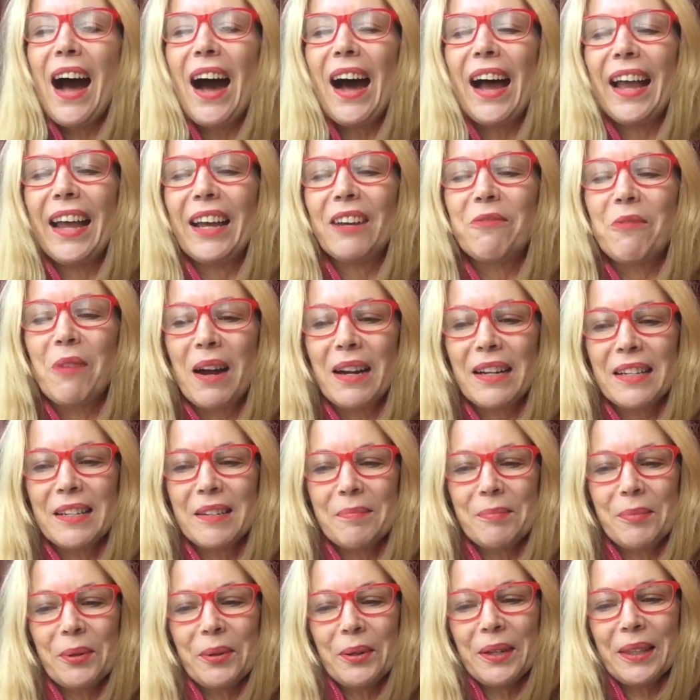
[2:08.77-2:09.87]
I had
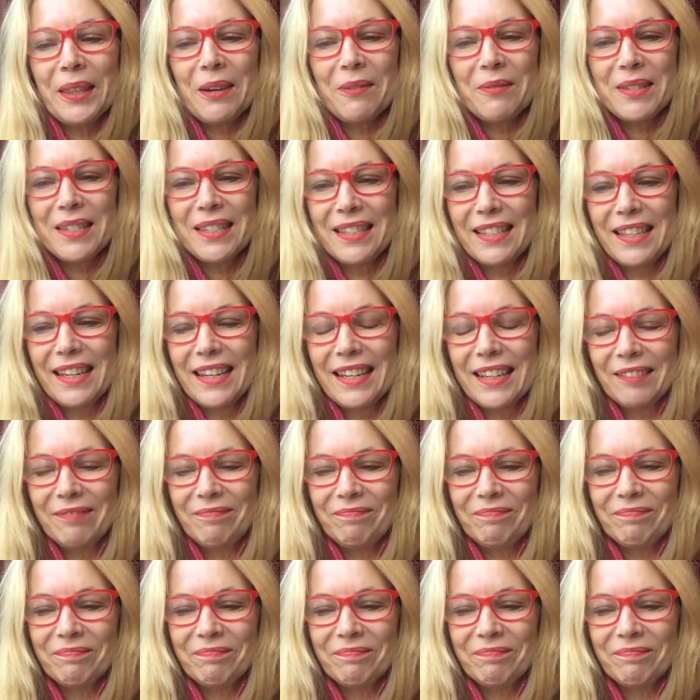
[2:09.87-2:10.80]
one boy that was sick